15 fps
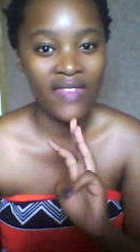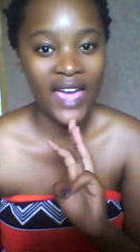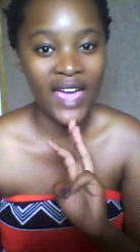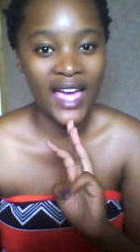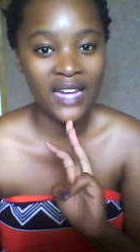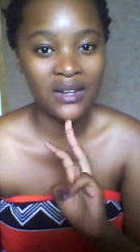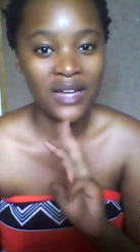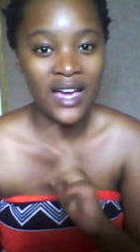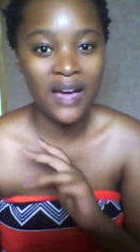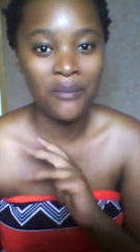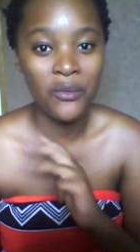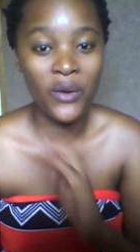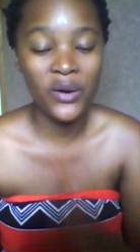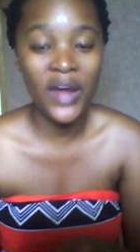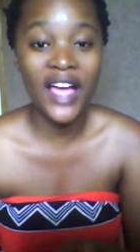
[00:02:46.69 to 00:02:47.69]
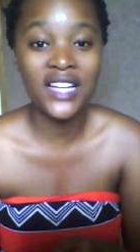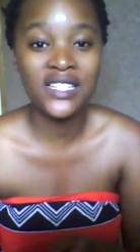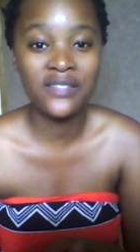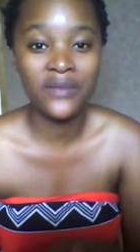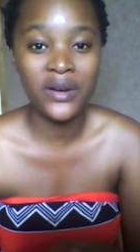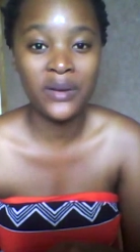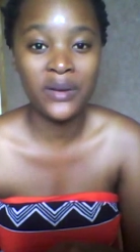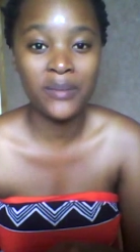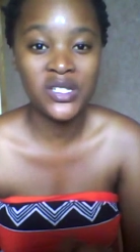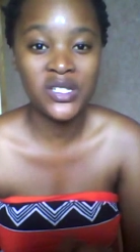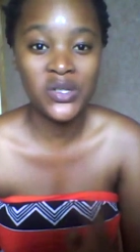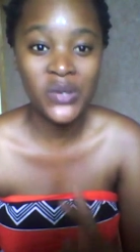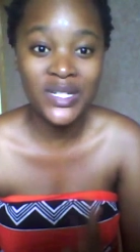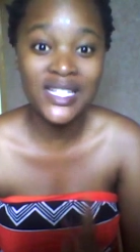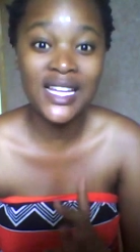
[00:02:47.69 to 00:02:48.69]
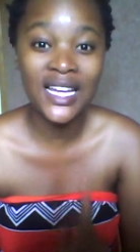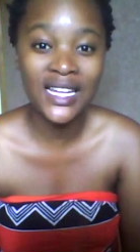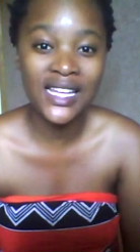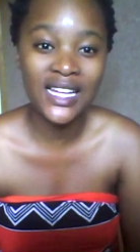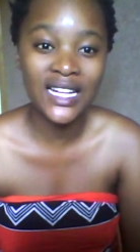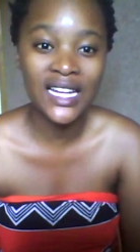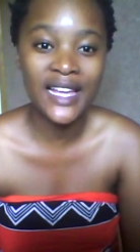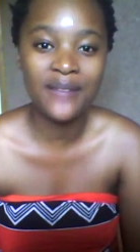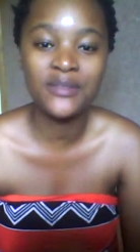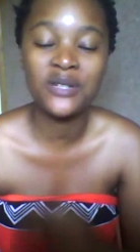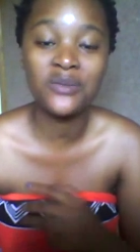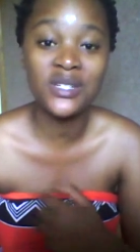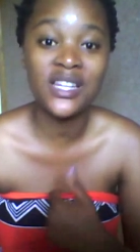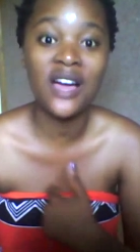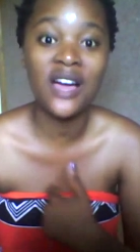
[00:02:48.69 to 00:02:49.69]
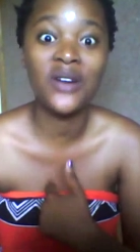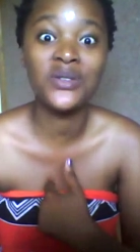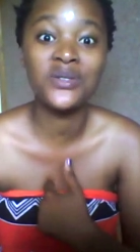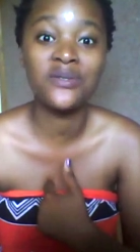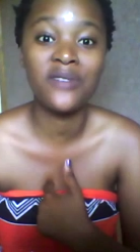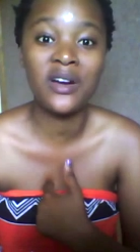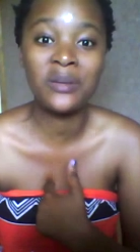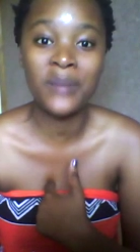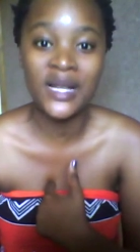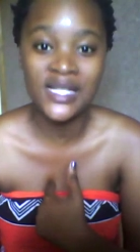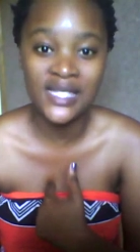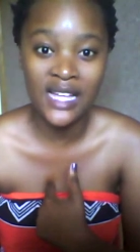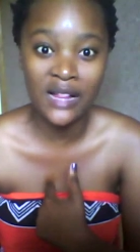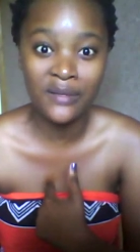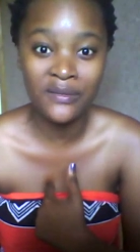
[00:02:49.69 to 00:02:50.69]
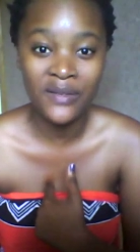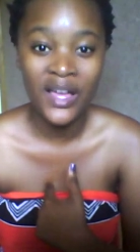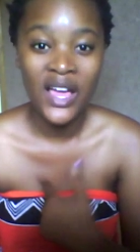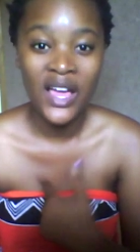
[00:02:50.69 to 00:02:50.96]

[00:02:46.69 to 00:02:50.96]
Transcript: that um, were actually very much critically acclaimed and which i also found myself